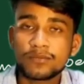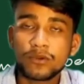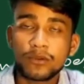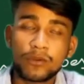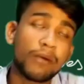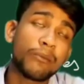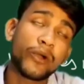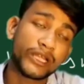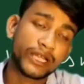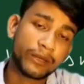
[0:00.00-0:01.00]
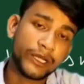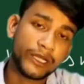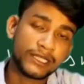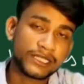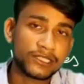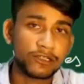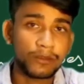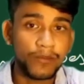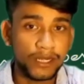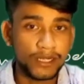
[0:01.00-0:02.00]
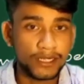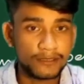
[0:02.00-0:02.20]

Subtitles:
from Poincare Benediction theorem, but